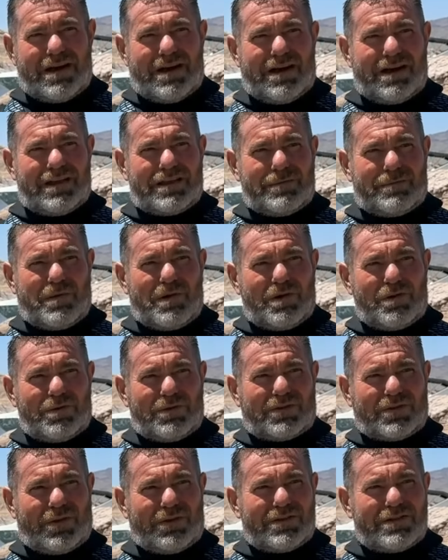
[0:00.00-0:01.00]
Uh, the boat
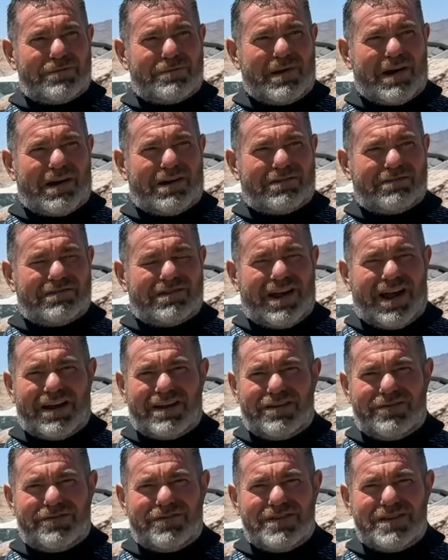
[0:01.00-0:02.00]
was only about
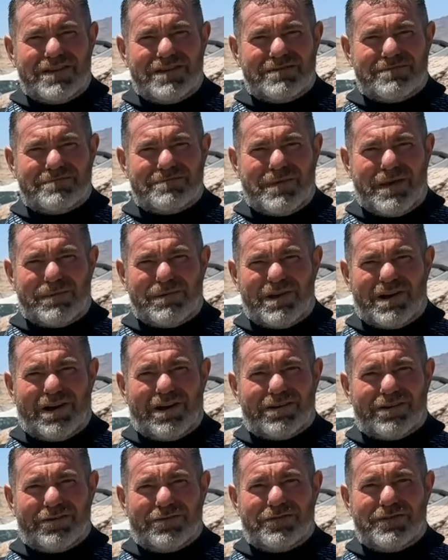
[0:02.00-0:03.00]
90 feet, maybe
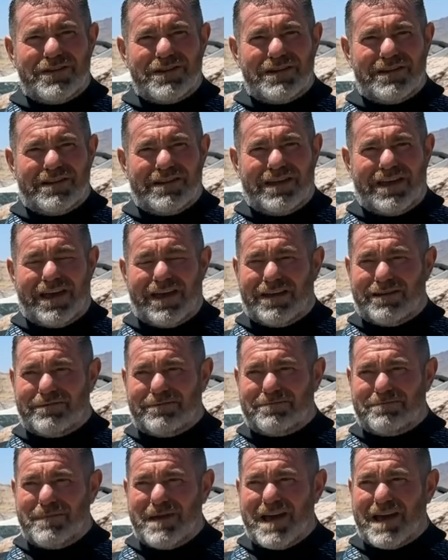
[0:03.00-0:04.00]
100 feet,
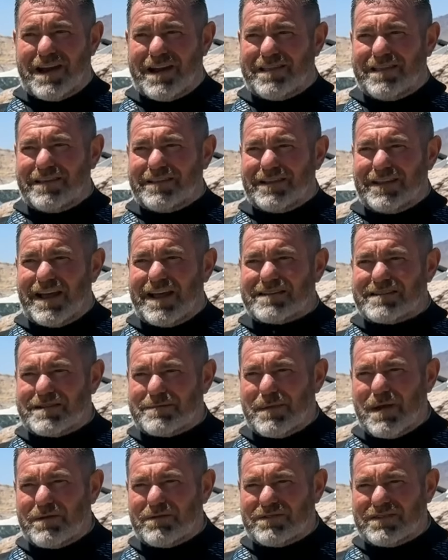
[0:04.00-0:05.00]
and man, I think the last
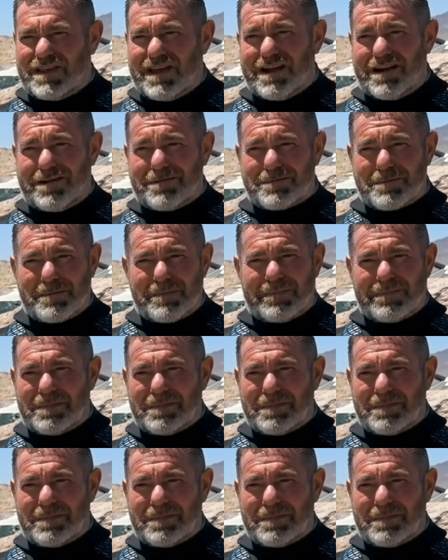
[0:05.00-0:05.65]
time I was there,